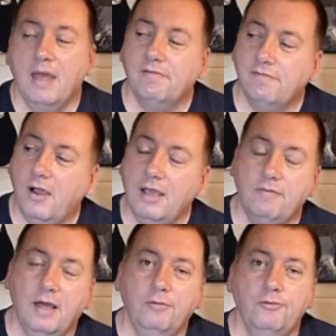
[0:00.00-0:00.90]

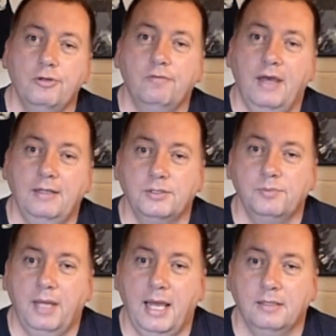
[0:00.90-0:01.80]

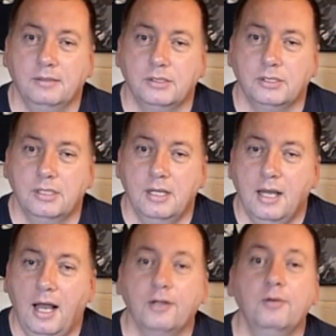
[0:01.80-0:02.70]
£500,000.
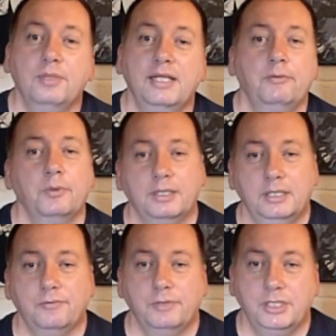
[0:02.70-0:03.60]
I couldn't believe it when I did
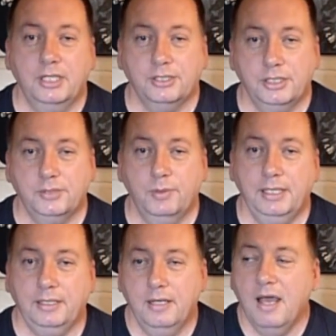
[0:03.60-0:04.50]
the research this
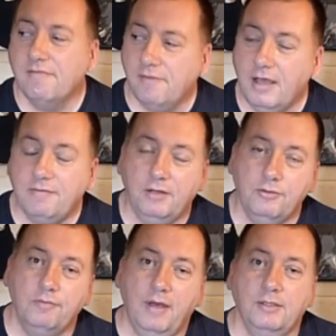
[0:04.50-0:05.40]
week.
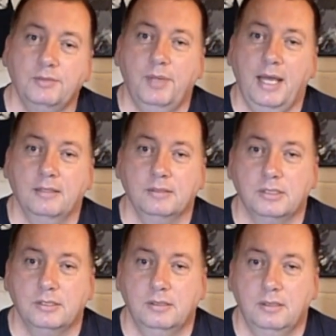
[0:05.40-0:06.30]
£500,000.
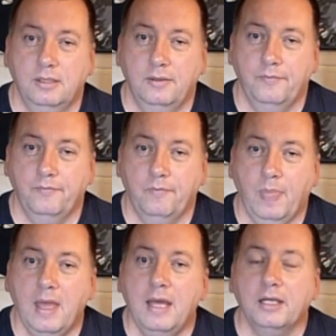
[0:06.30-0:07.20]

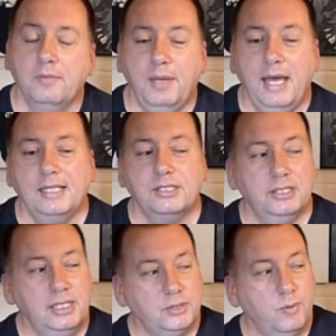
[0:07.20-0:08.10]
Compared to
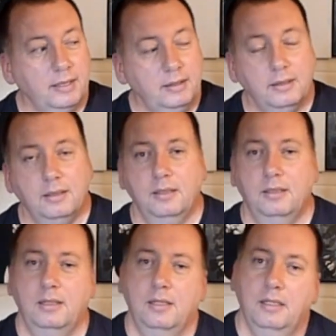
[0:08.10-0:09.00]
this one
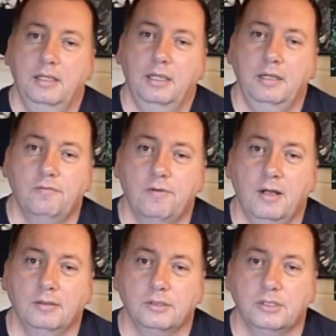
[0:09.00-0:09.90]
in
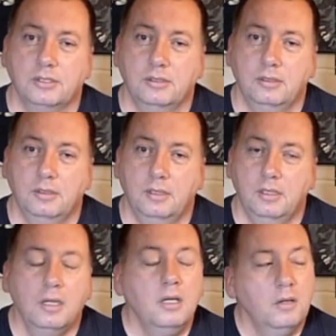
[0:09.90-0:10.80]
France.
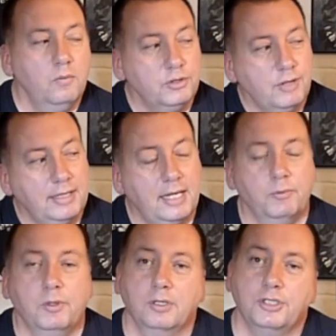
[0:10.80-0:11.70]
What do you reckon that will
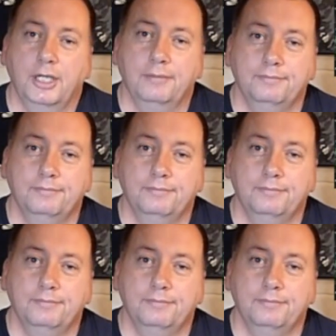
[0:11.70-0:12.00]
cost you?